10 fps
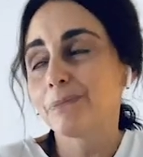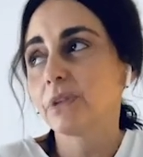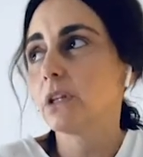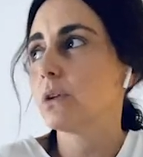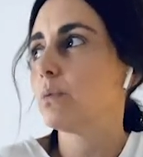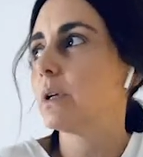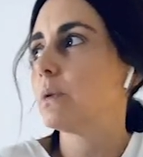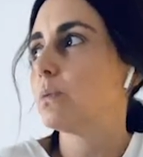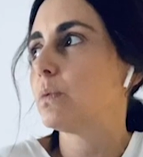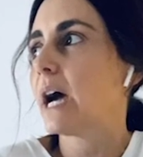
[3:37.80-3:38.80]
you
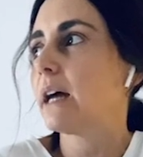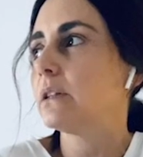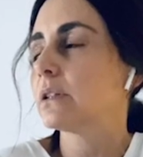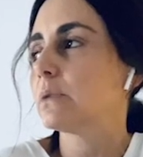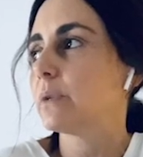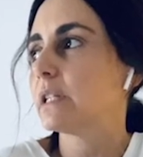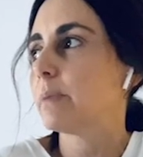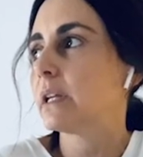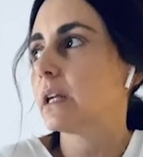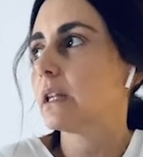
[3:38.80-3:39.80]
know, how long did we
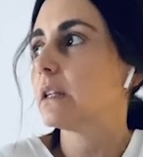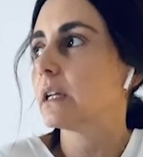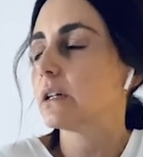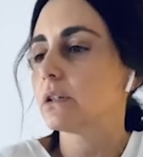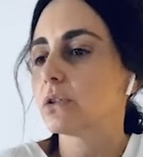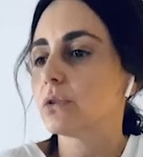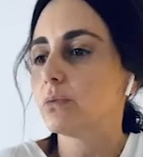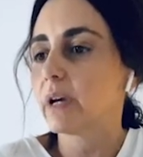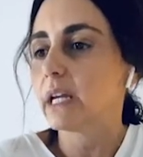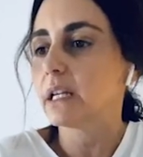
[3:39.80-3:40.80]
spend out there? Like 2
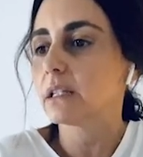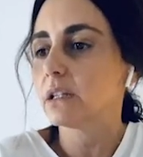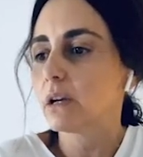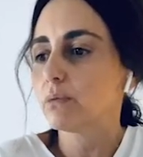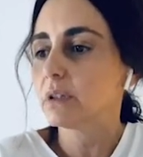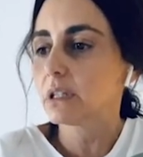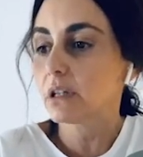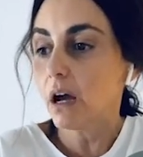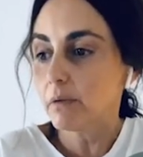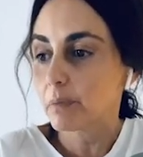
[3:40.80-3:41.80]
weeks. You get really
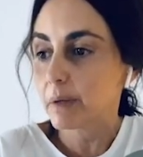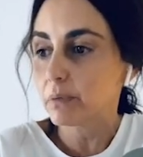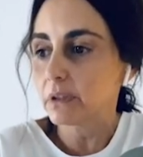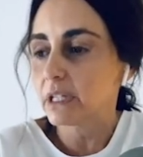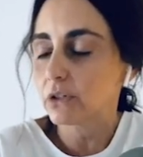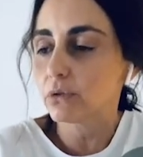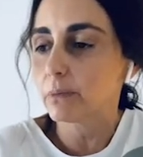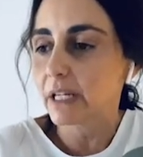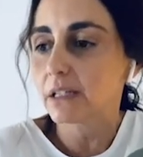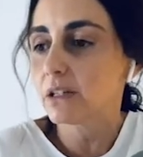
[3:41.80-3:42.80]
tight with people in that short
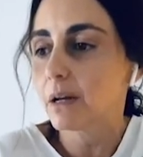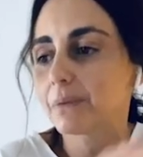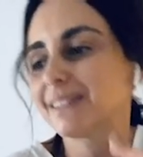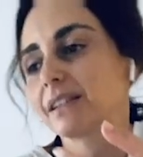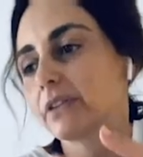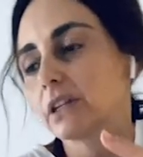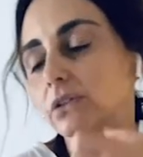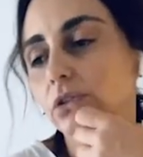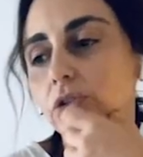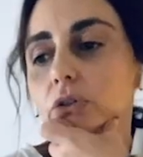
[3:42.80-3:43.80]
amount of time because there's nothing else
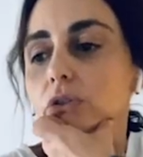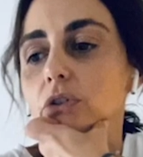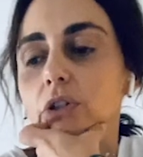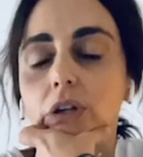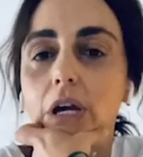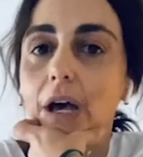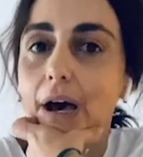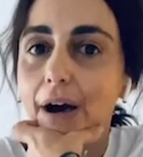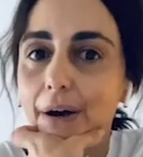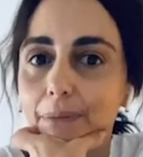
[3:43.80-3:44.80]
to do.
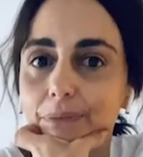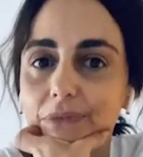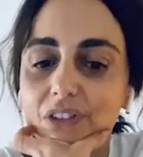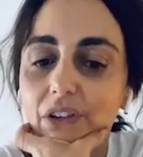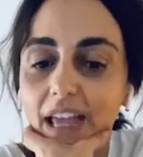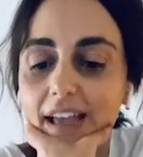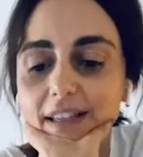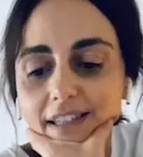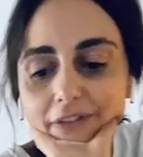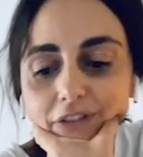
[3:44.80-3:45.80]
So, yeah, it's
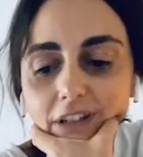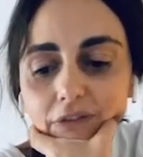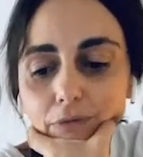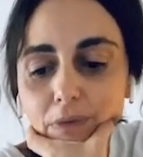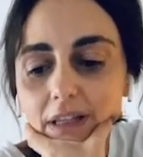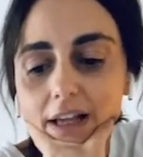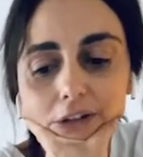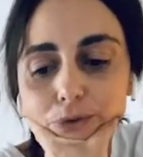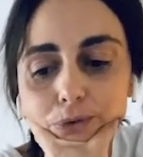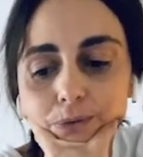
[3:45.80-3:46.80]
definitely given me that
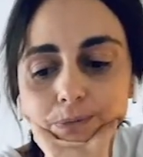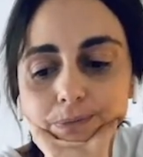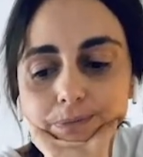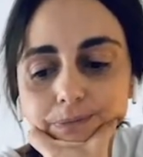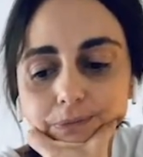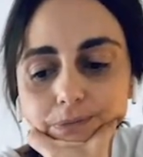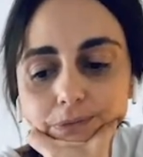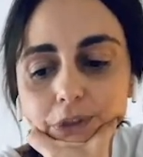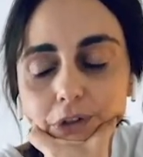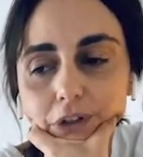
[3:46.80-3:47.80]
little,
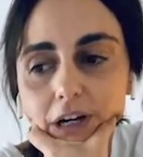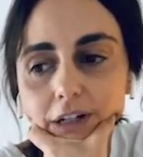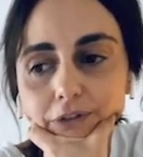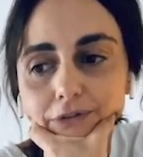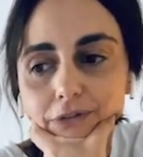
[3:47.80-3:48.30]
you know, kind of